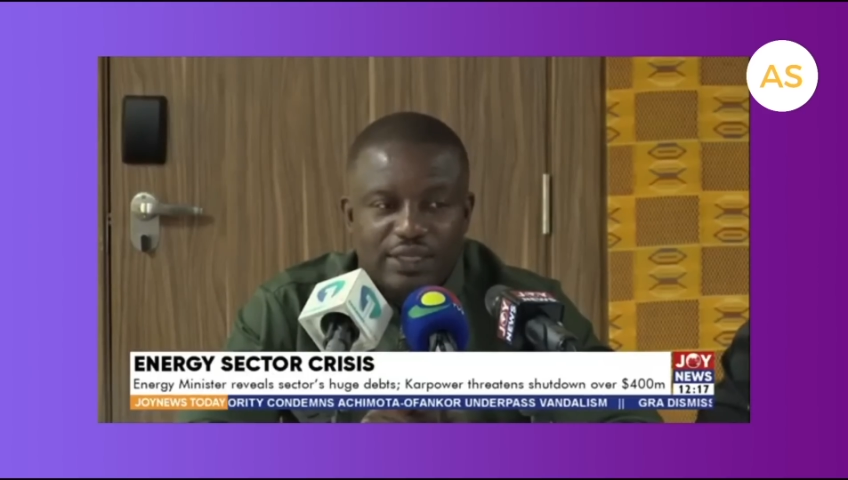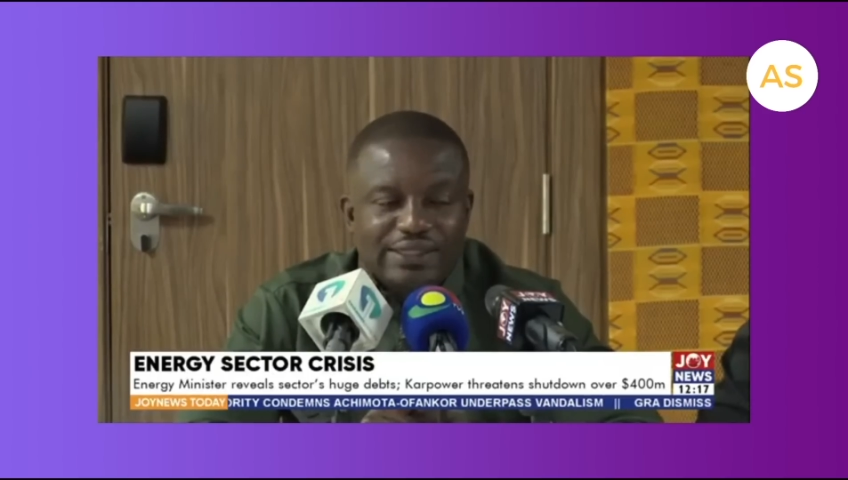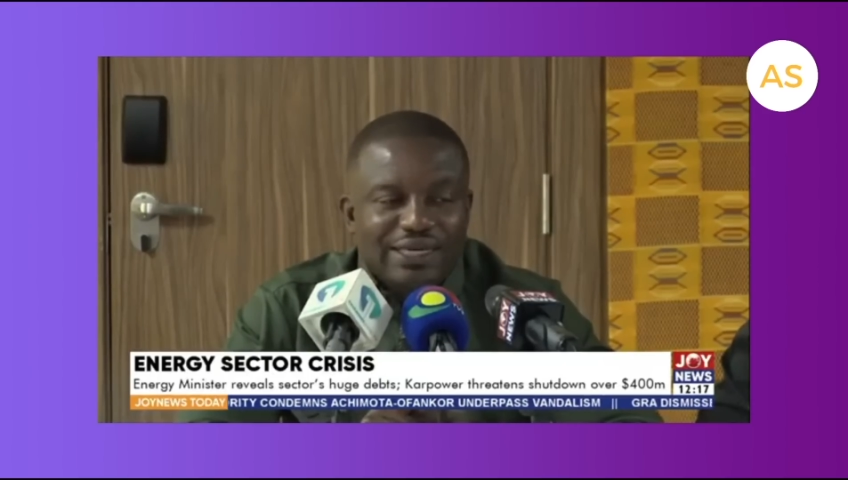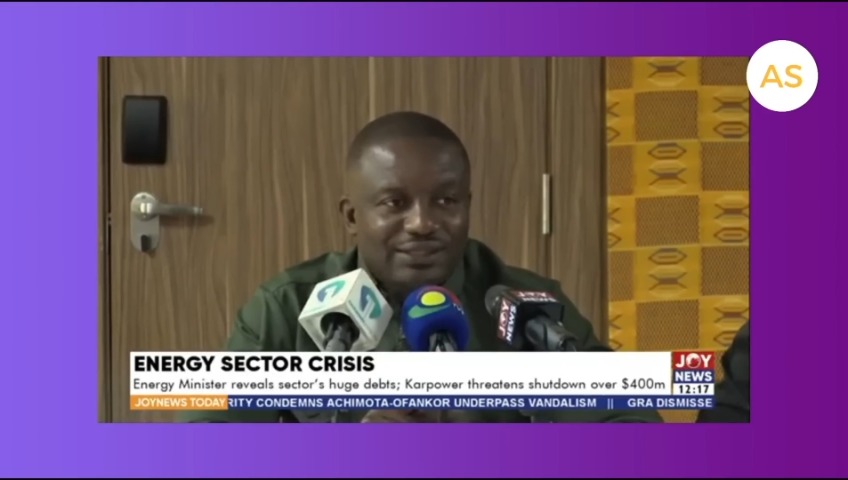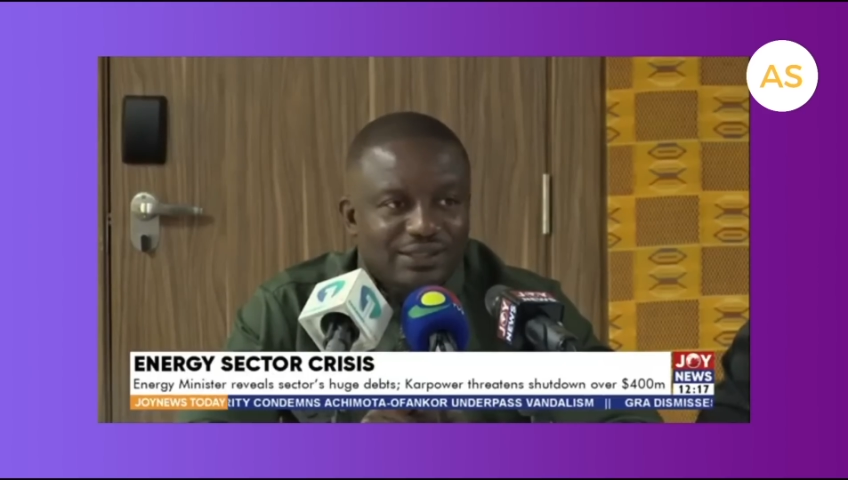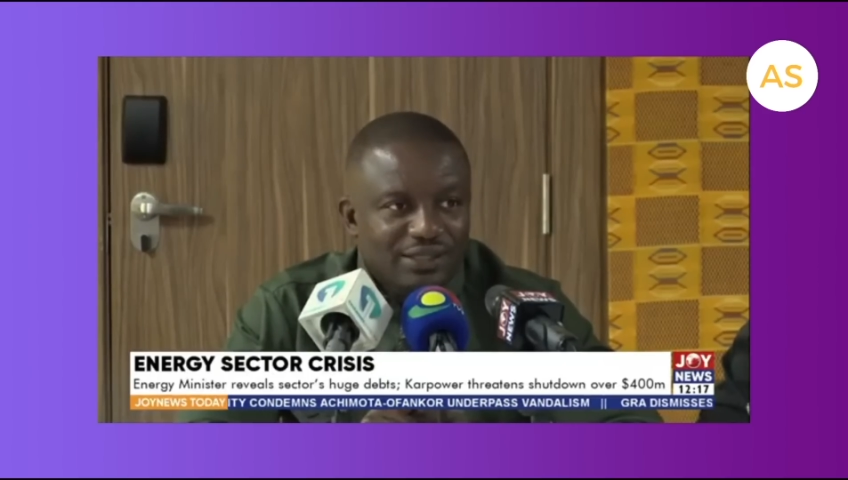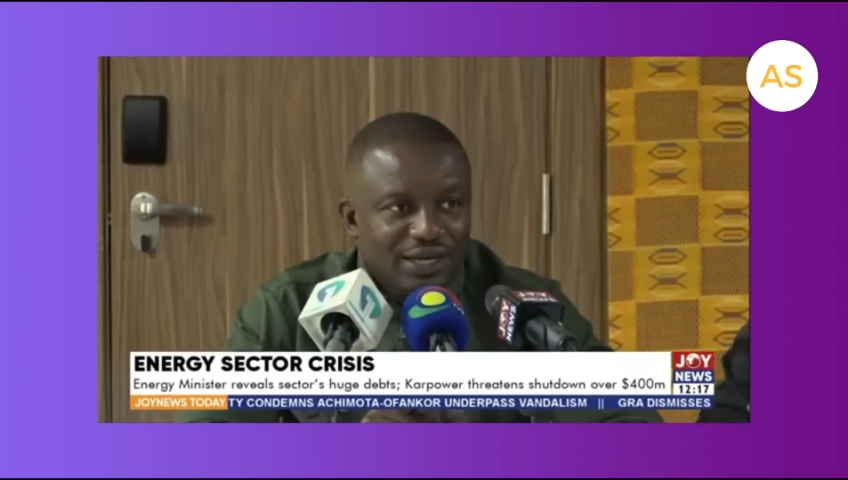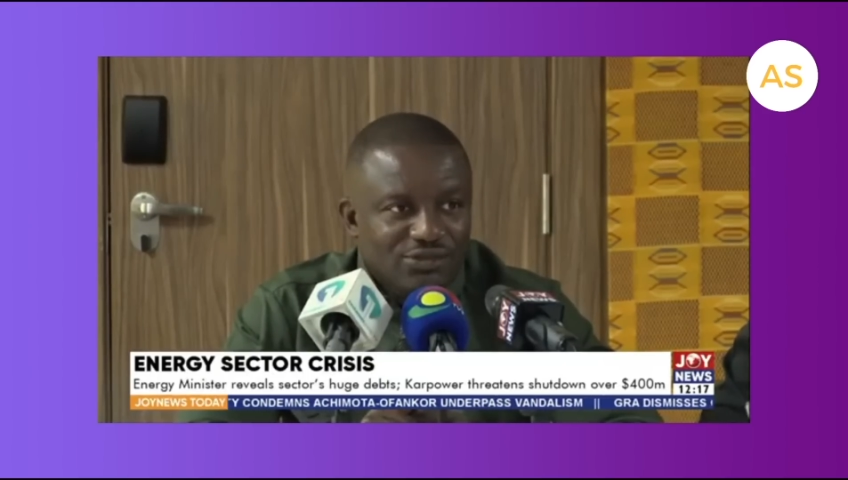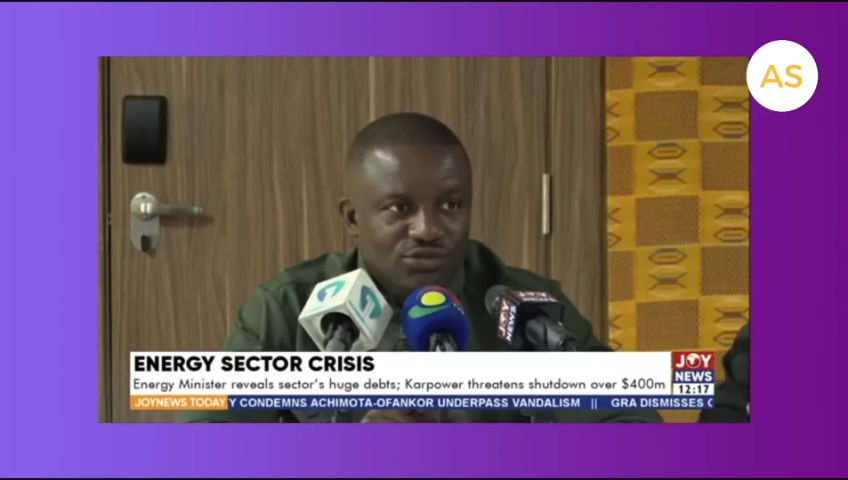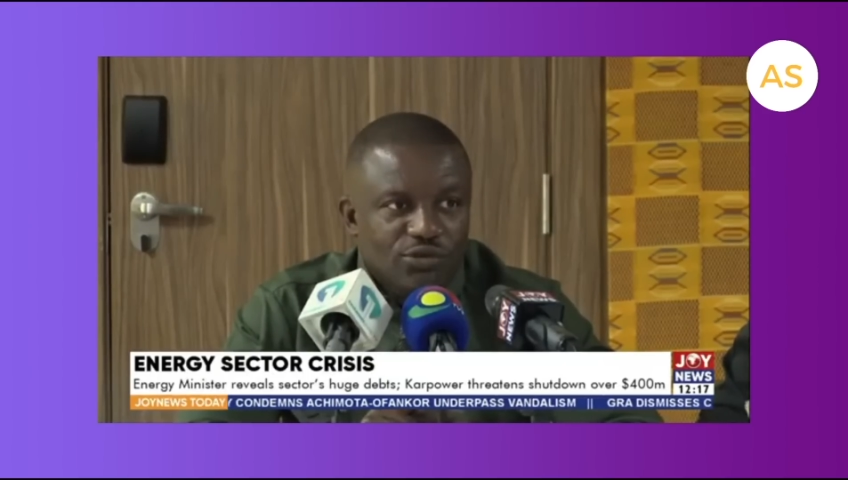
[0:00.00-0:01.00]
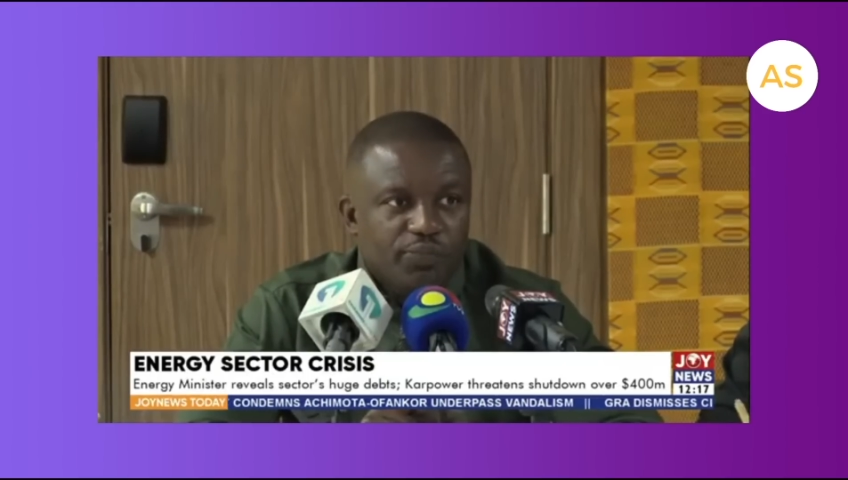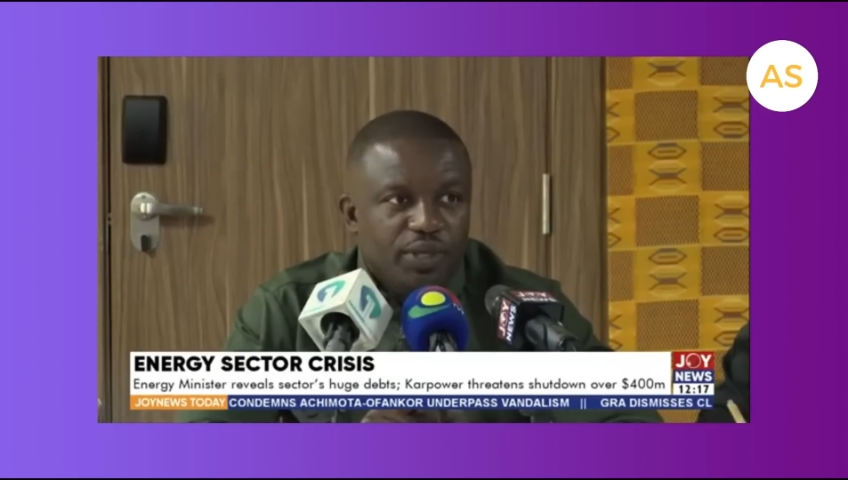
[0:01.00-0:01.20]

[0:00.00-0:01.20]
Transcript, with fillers: and that has to be